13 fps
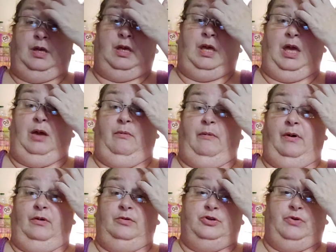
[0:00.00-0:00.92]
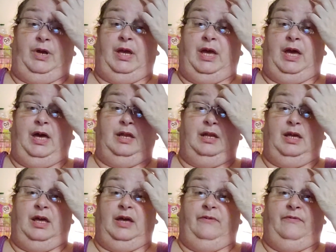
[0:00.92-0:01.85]
he will drink it
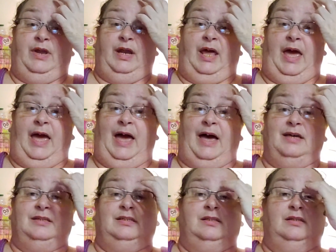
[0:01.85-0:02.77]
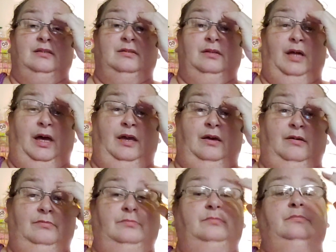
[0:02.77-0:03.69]
if it has
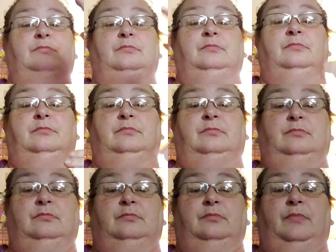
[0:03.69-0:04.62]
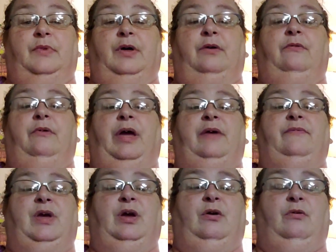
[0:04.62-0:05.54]
like the
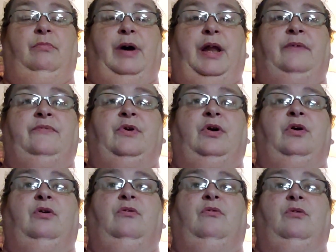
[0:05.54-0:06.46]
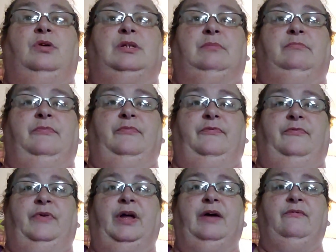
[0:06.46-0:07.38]
gravy or whatever or some
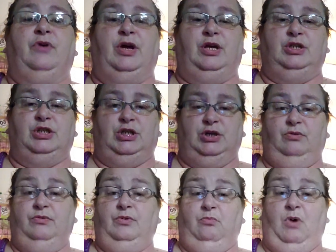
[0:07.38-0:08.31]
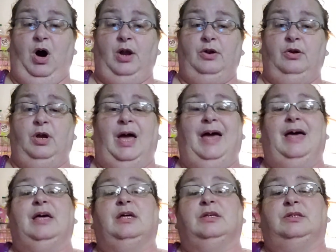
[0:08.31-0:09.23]
flavoring to the water.
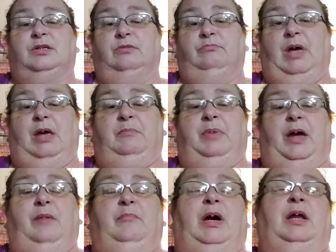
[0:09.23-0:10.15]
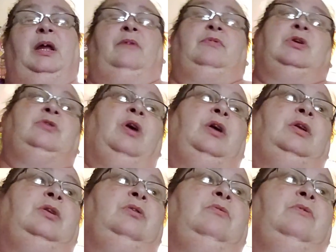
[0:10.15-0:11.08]
So maybe I might have to try
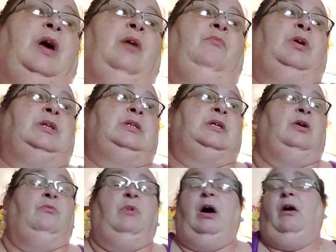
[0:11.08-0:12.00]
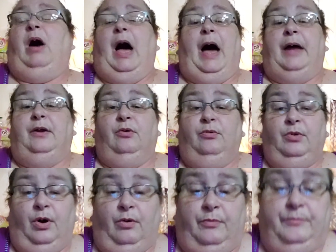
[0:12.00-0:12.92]
to do that once in a while. I
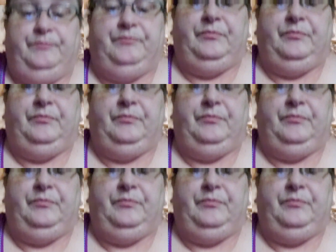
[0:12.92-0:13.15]
don't know.